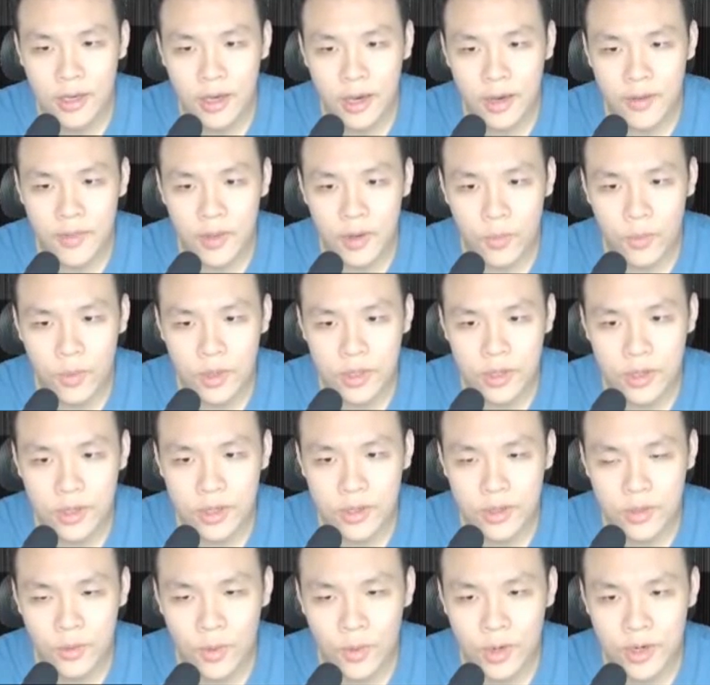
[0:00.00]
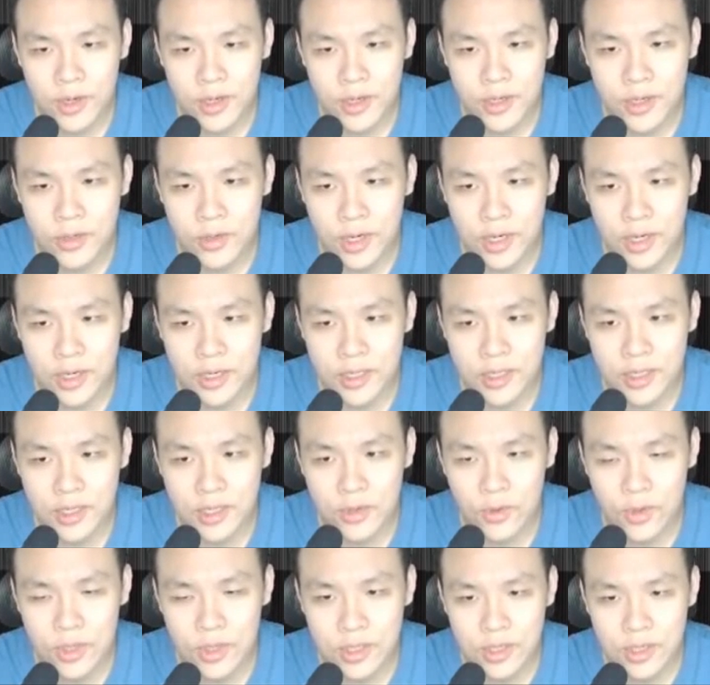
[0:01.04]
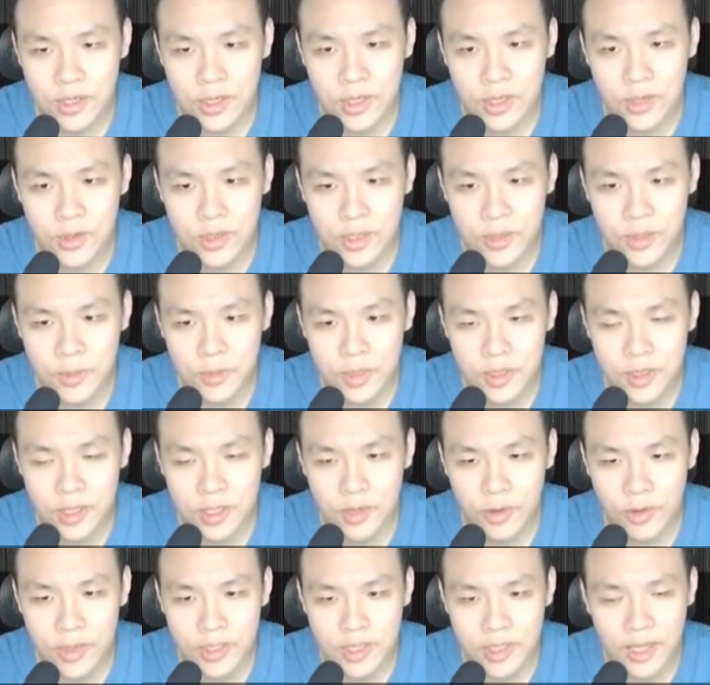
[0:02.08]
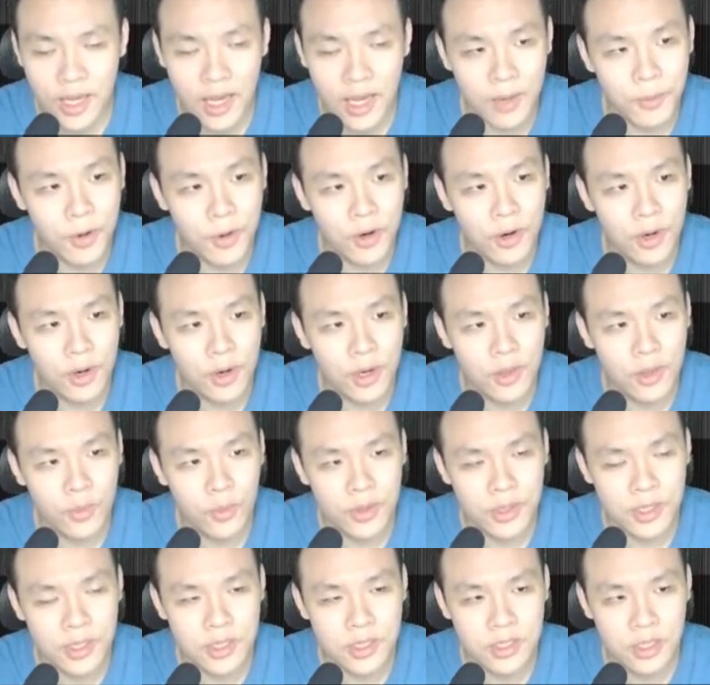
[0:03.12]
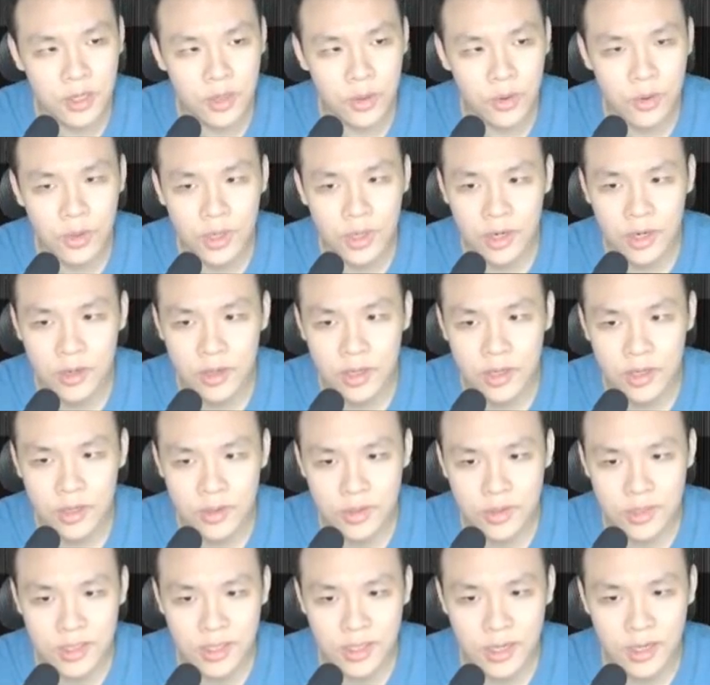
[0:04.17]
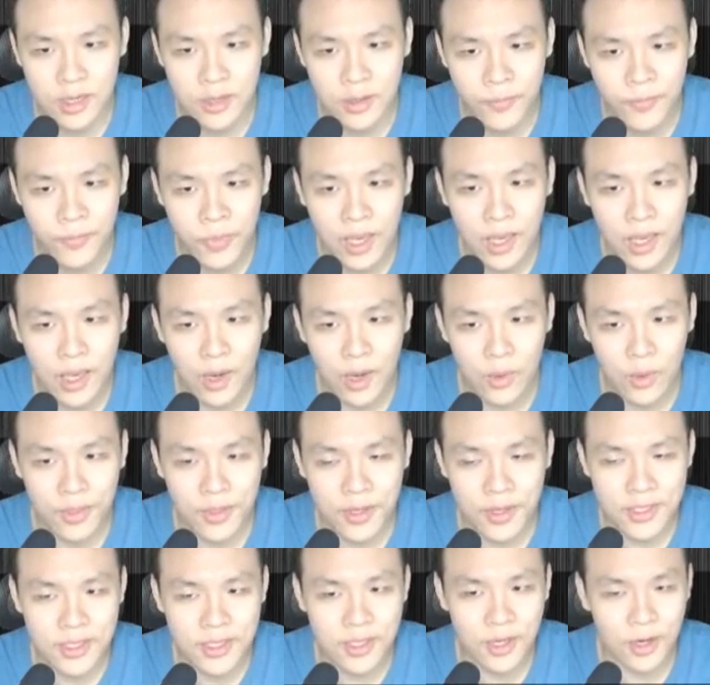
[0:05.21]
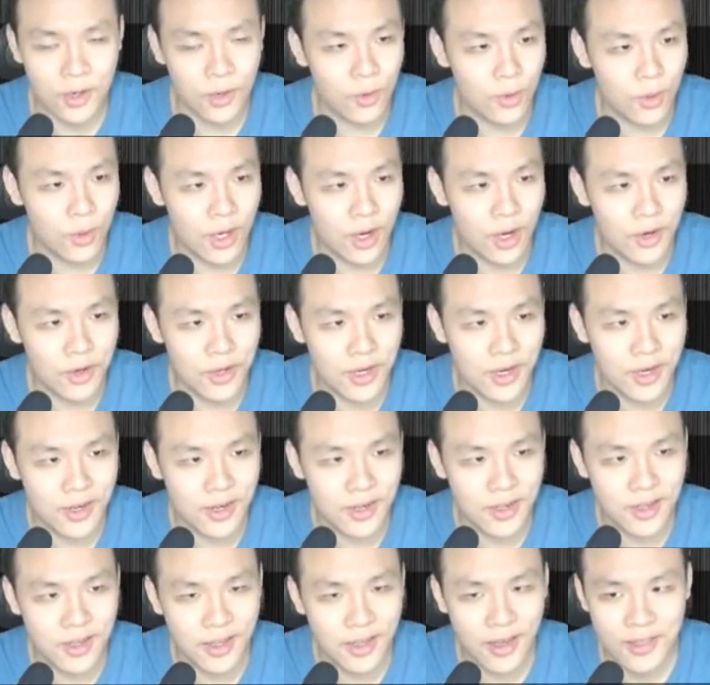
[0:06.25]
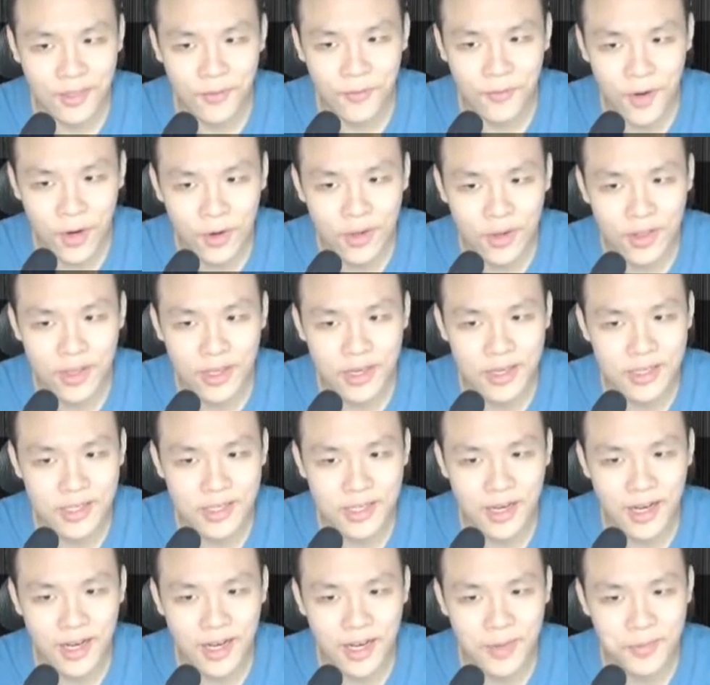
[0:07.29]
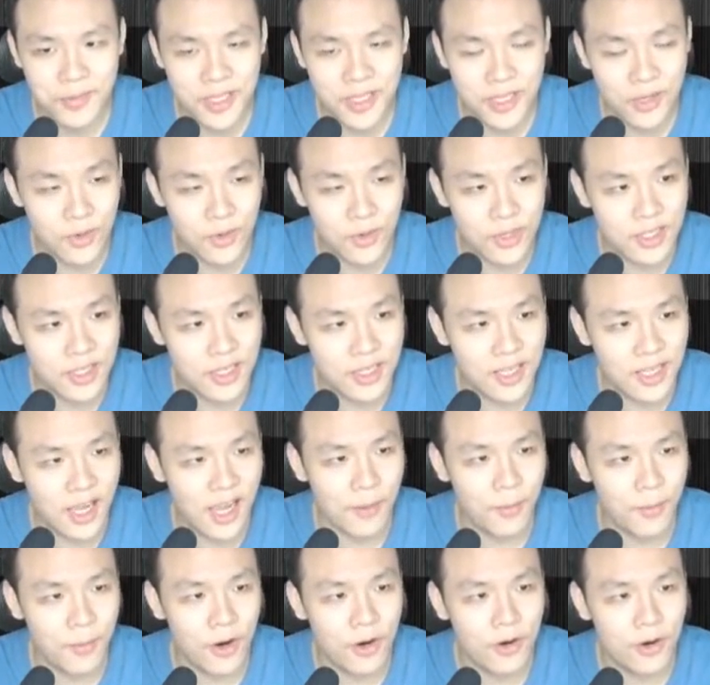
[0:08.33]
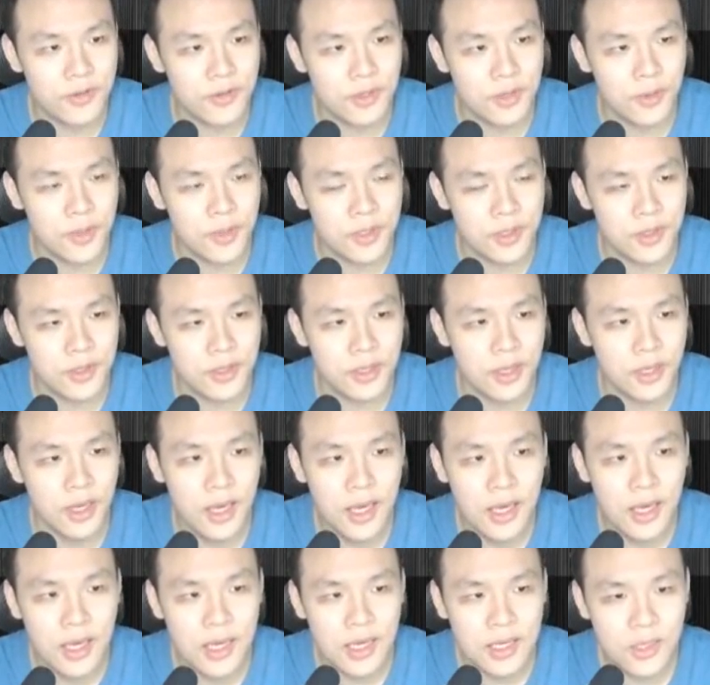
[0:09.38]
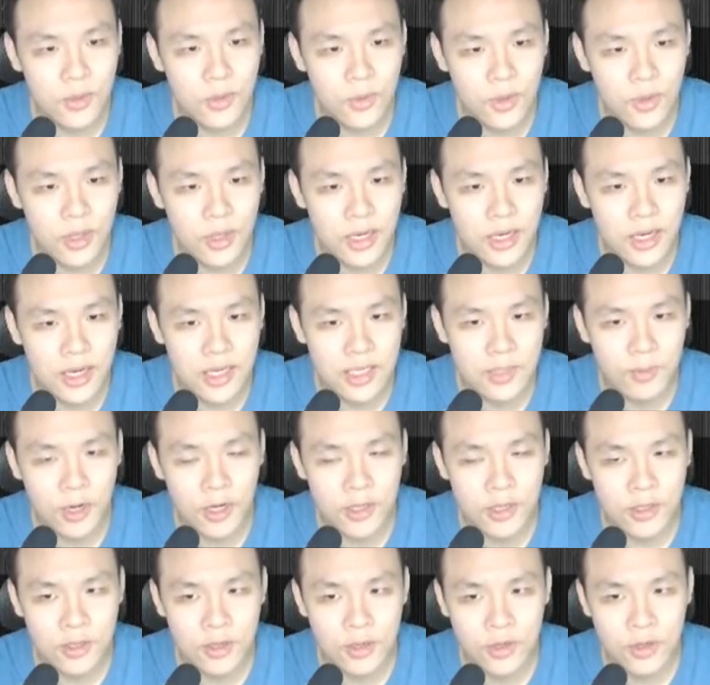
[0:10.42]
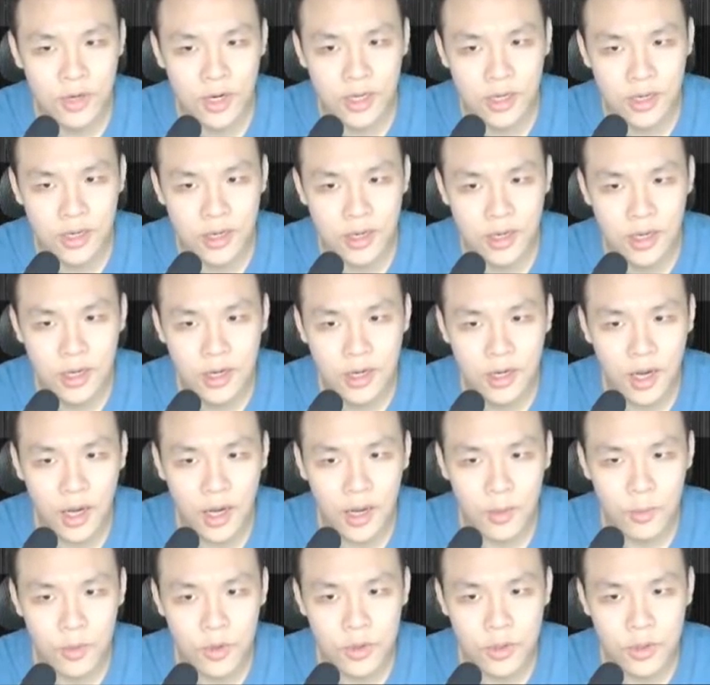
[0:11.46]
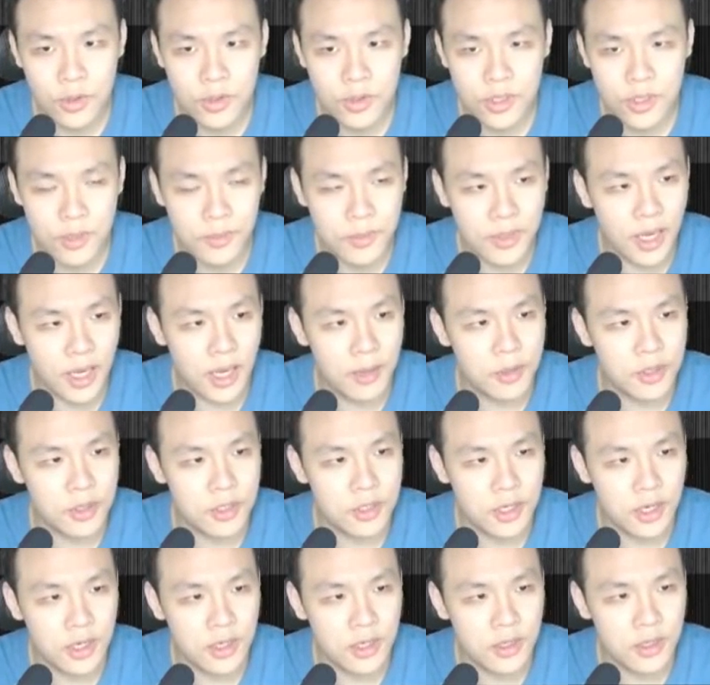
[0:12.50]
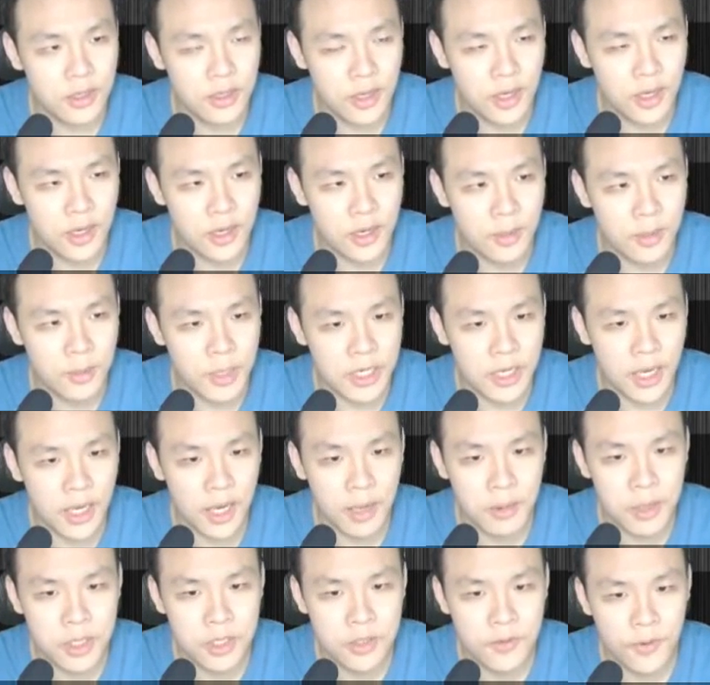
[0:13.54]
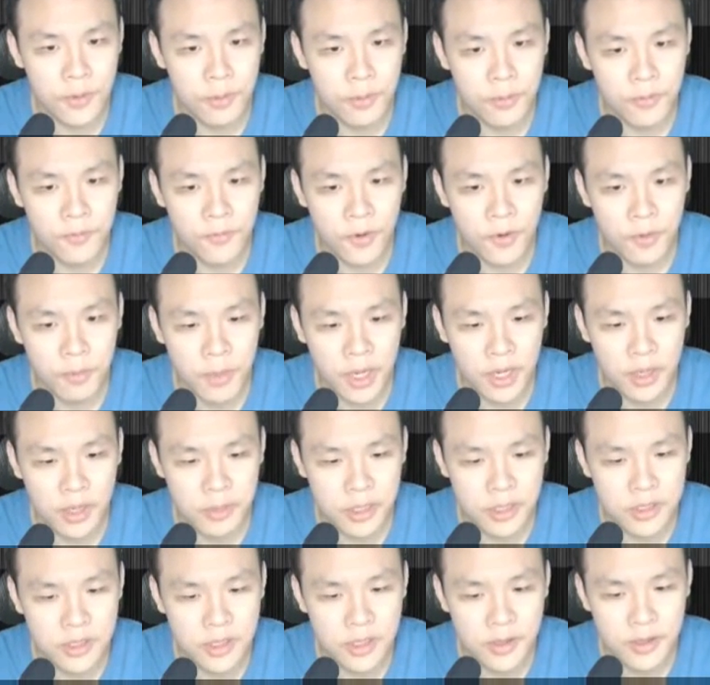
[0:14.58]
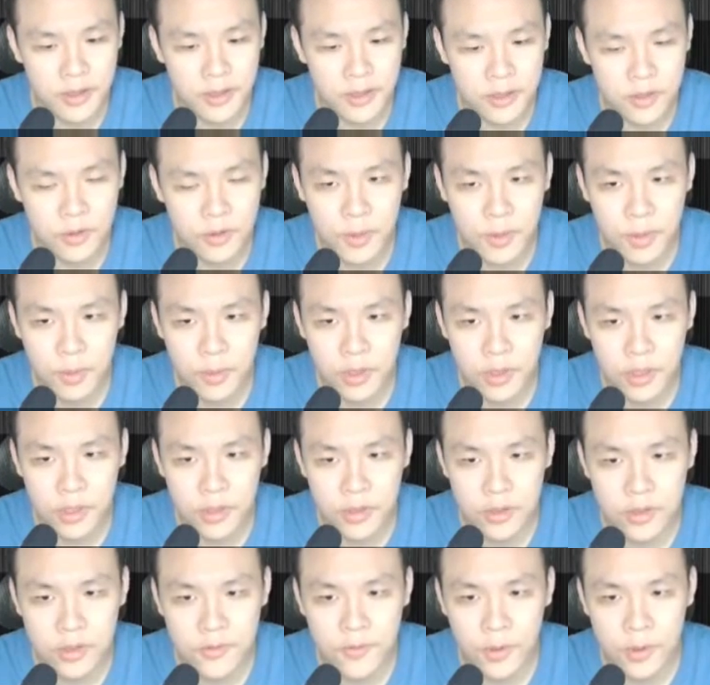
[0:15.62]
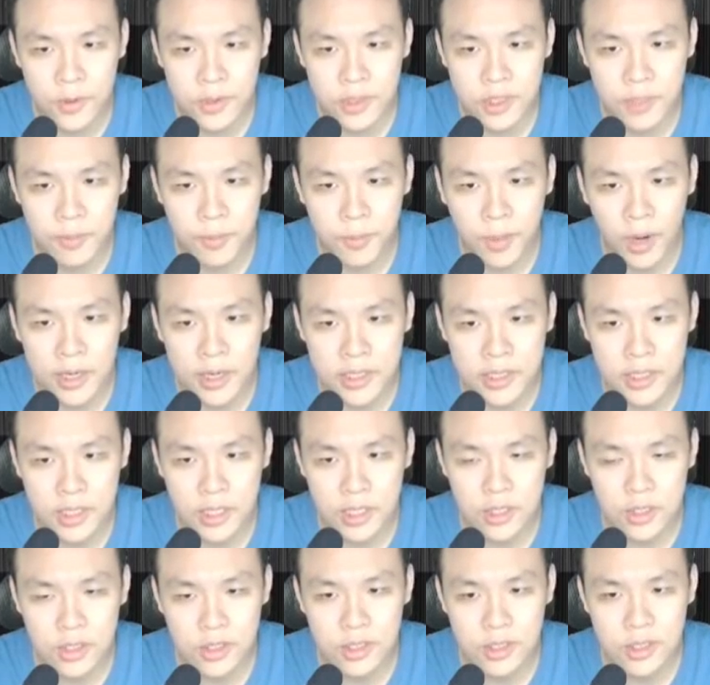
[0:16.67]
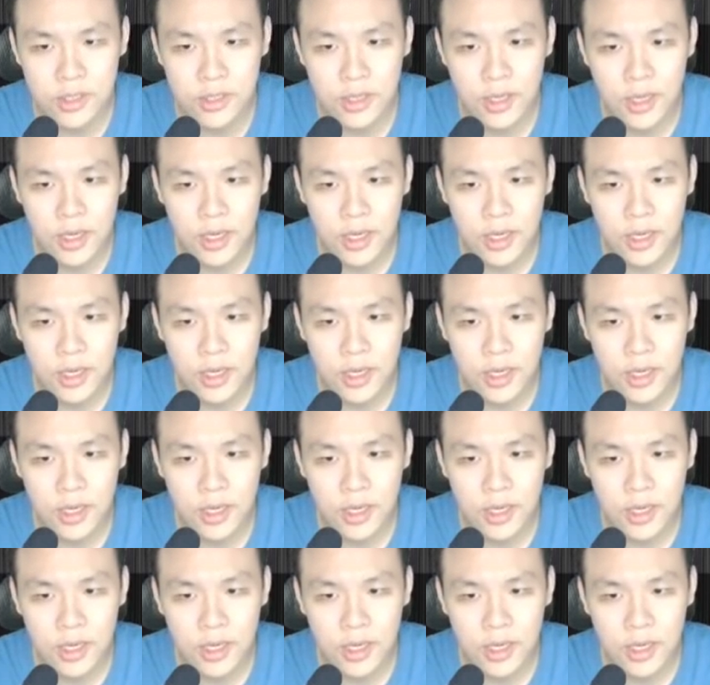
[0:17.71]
And then when you want to try to decrease, you can use him to decrease attack bar, and then when this is on cooldown you can use stun, and when this is on cooldown you can at the very least decrease the attack power of someone. So he's a really nice monster to try to reduce some damage, that incoming damage from enemies. I think this will be pretty useful in some boss stages.